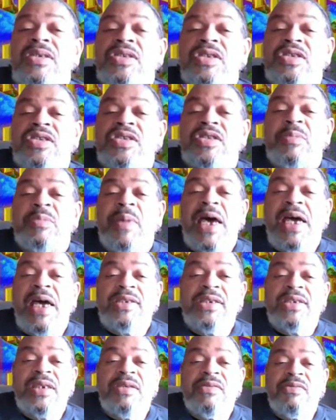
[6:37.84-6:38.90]
Just
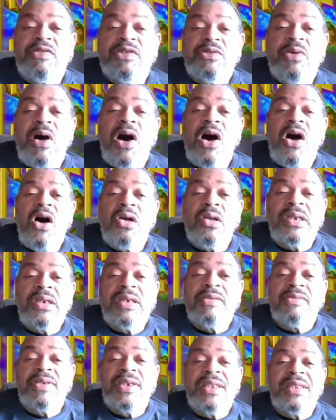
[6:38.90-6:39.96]
imagine if you all
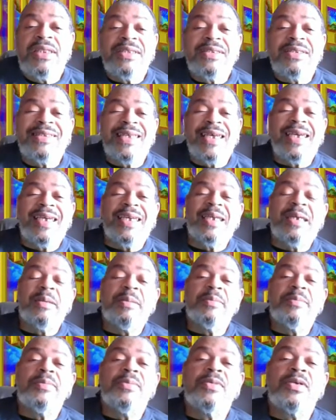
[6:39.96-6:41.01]
lived in the
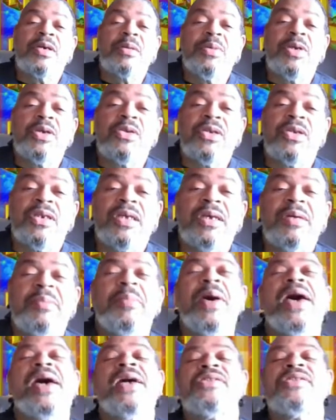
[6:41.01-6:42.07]
same community.
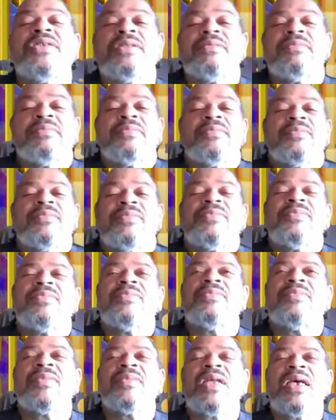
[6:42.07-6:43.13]
Imagine,
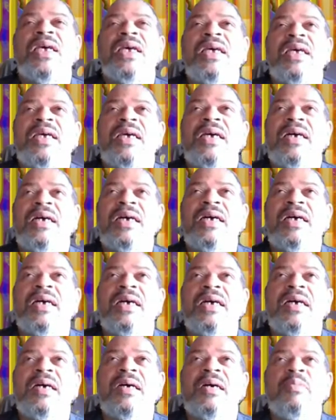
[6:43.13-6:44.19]

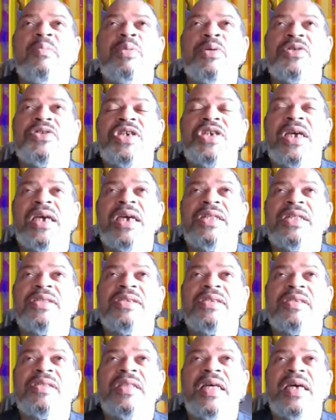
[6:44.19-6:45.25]
uh, perchance,
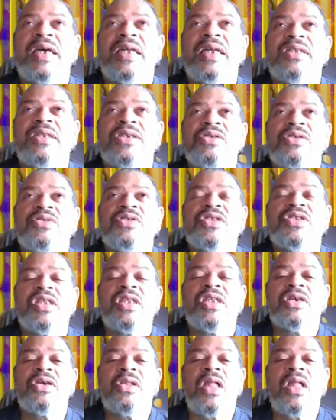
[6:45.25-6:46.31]
that you
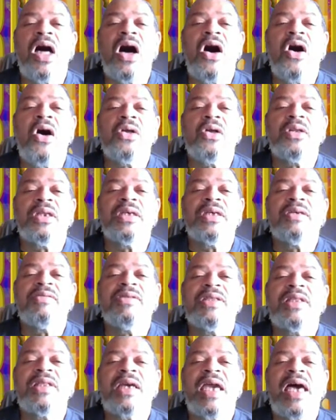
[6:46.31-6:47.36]
still all lived
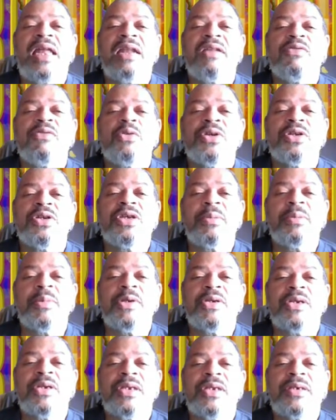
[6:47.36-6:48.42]
in the California
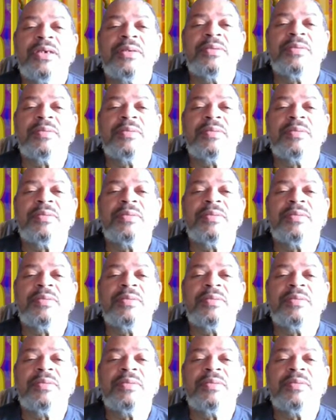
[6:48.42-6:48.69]
community.